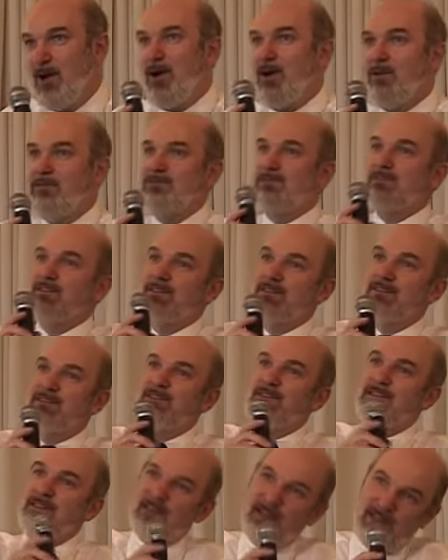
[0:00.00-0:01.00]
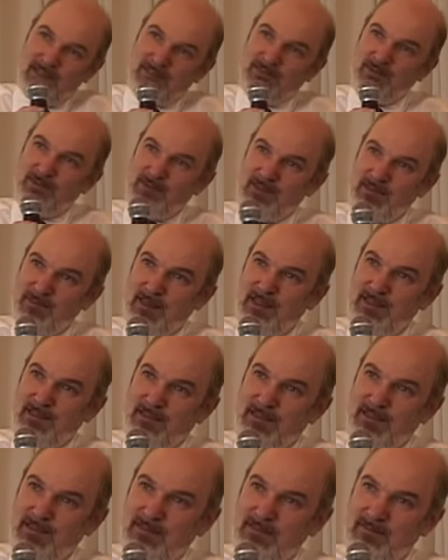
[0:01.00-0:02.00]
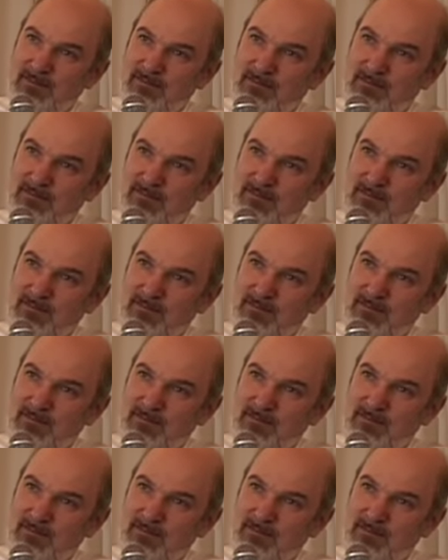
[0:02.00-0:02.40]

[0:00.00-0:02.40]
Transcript: often is seen as fundamentalism,